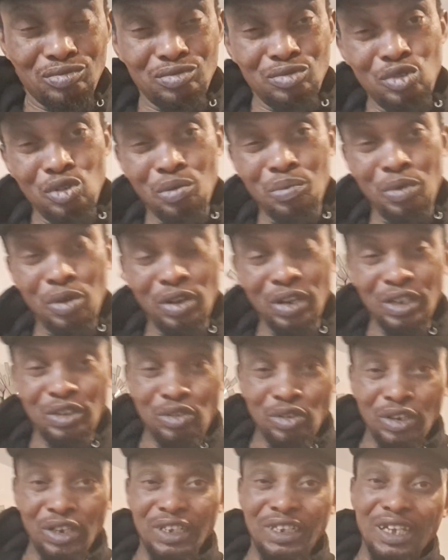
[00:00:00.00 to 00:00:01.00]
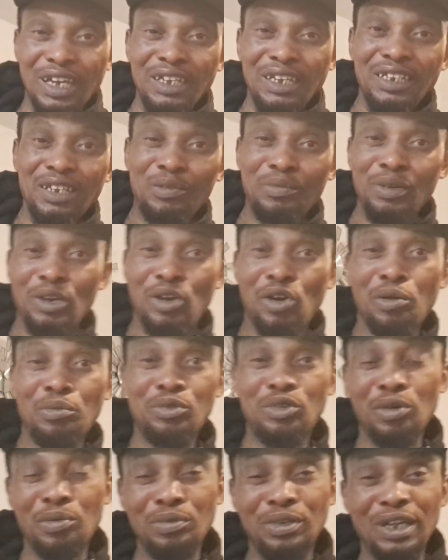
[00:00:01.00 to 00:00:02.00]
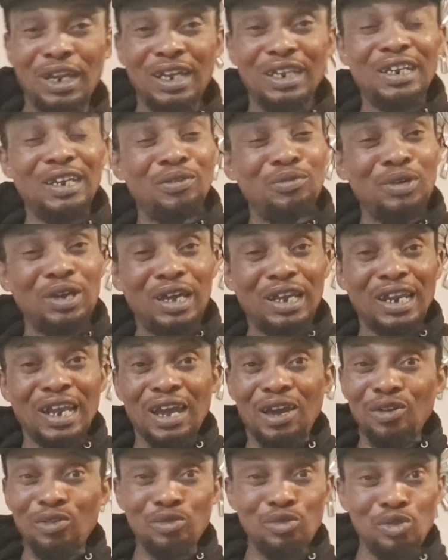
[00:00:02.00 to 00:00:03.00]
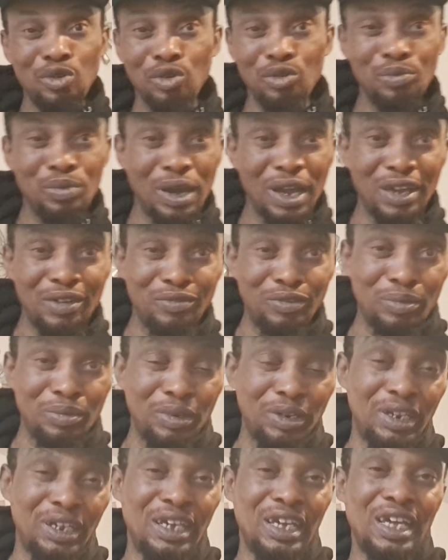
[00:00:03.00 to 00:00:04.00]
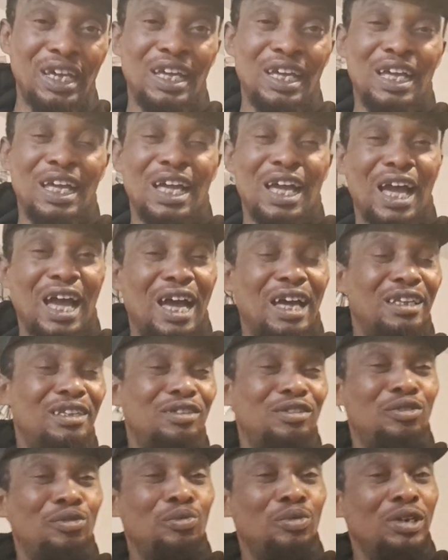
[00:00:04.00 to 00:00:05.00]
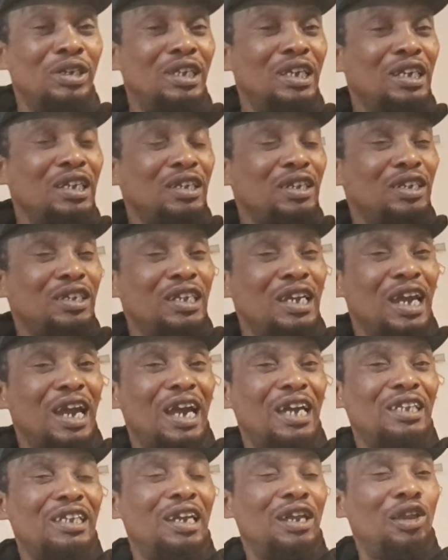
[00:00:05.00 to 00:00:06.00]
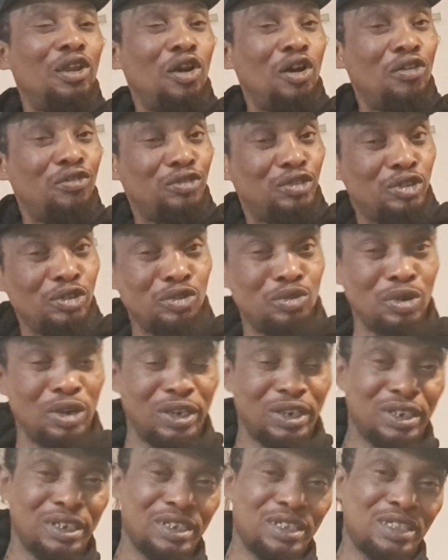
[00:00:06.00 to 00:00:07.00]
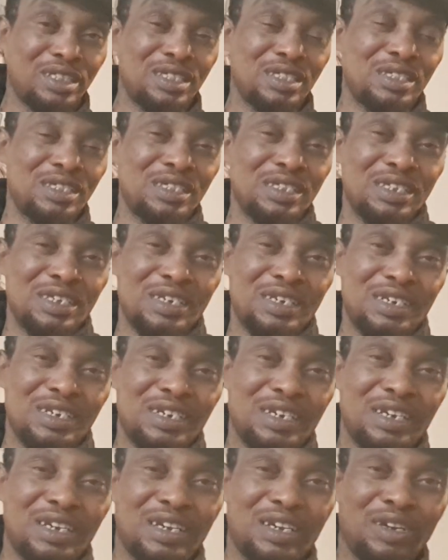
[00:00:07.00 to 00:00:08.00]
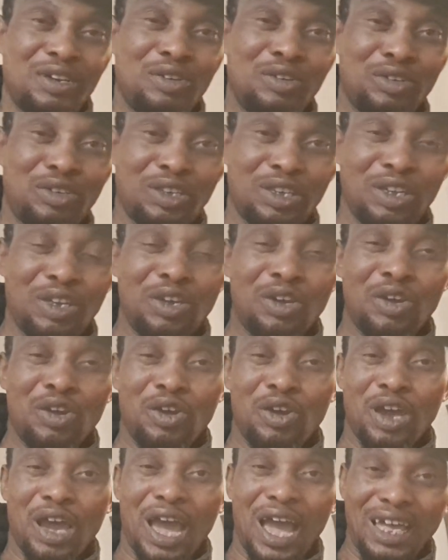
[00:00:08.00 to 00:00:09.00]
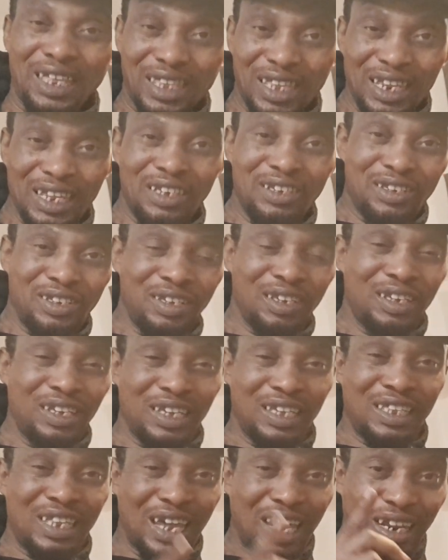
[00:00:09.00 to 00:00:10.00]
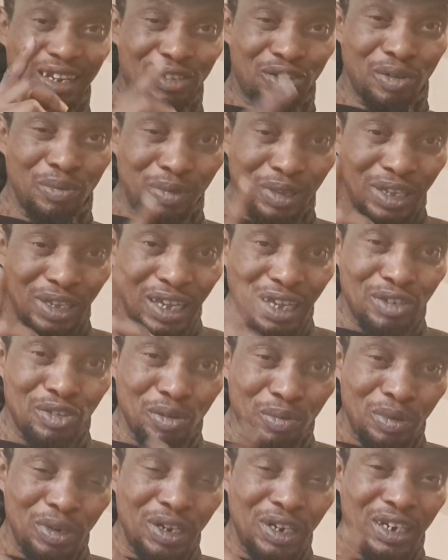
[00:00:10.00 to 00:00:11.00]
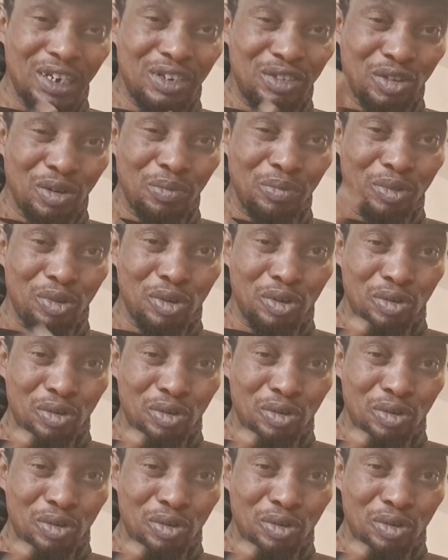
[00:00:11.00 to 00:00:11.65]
nobody to the time they become something, and they were now known by everybody. And they had a lot of children. You see, at least there is something that some